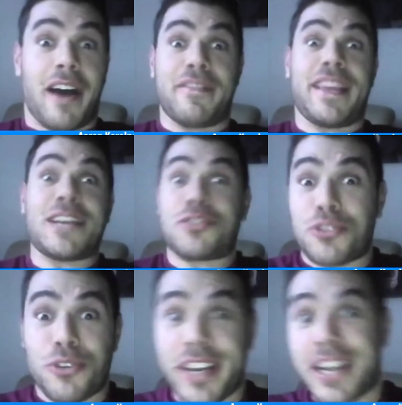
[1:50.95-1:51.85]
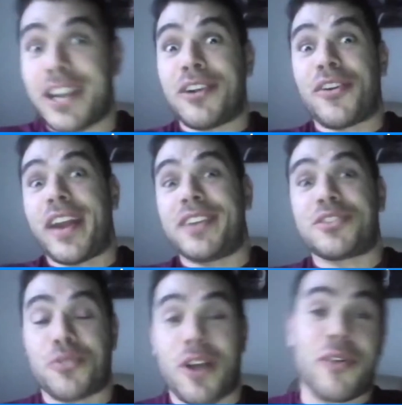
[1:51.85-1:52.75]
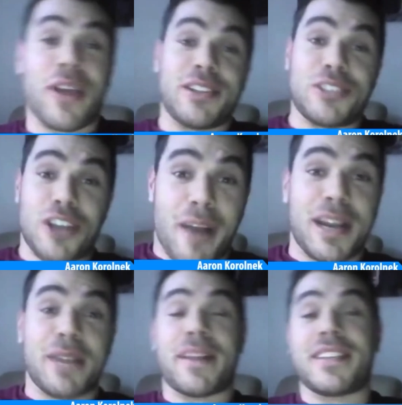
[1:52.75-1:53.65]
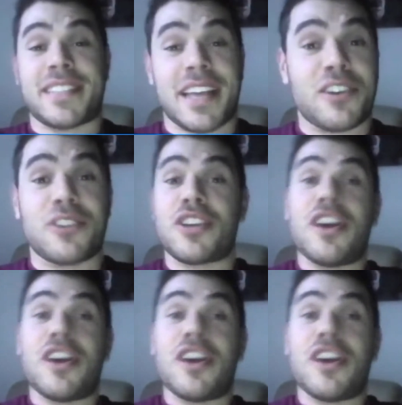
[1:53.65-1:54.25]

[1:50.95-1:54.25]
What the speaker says: yesteryear, and Toronto getting dominated by the Senators,